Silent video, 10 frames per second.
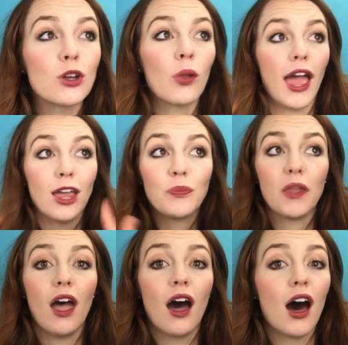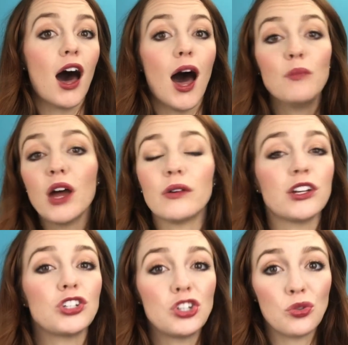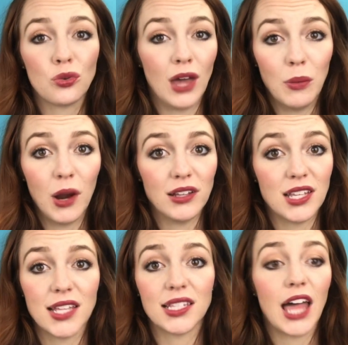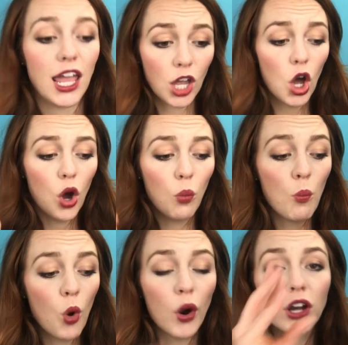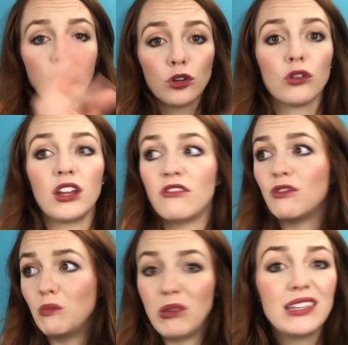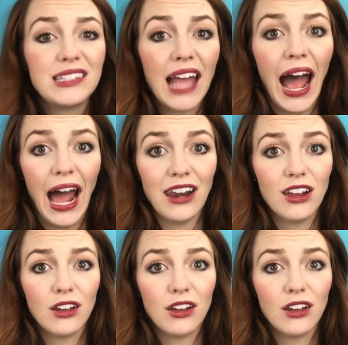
So like, I'm not rushing you through that process. Like mourn, grieve, be sad,